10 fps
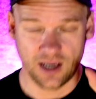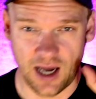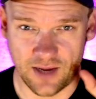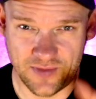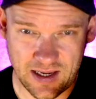
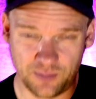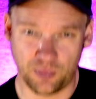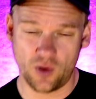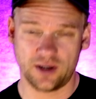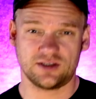At that
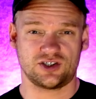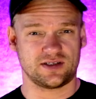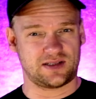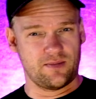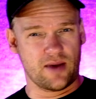point,
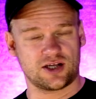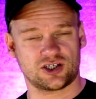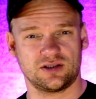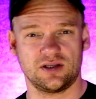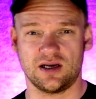just
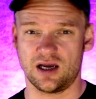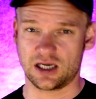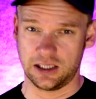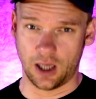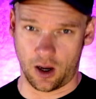imagine a
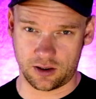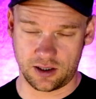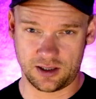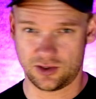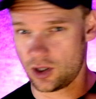clock,
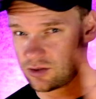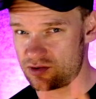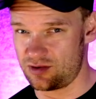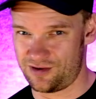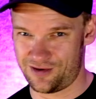
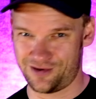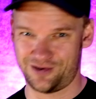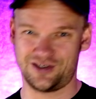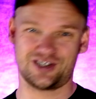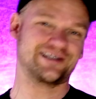not a
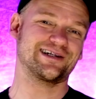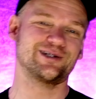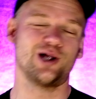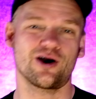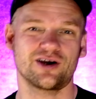digital
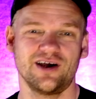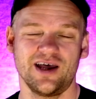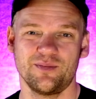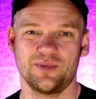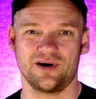clock
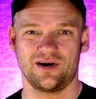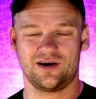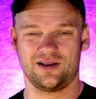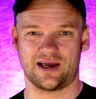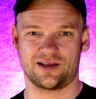
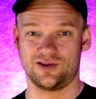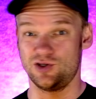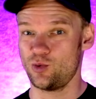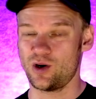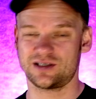like the
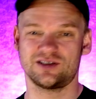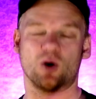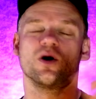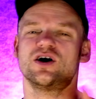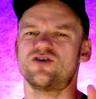new ones,
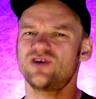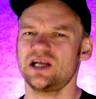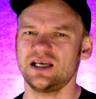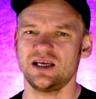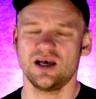no, a
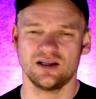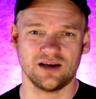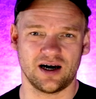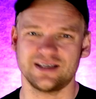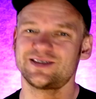really
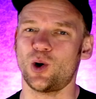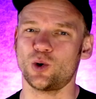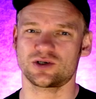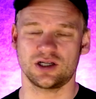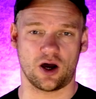nice
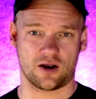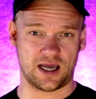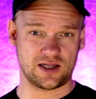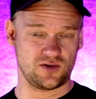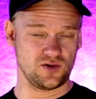old clock.
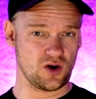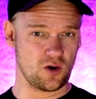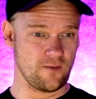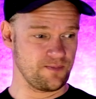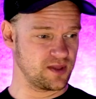And you
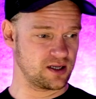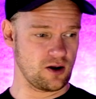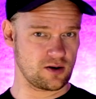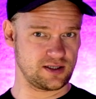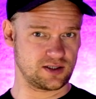know the
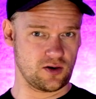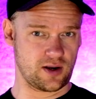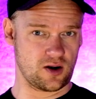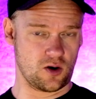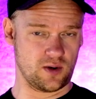clock is
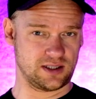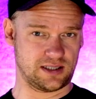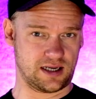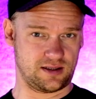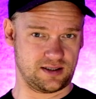going always
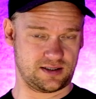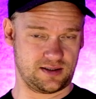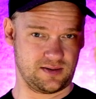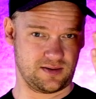like this.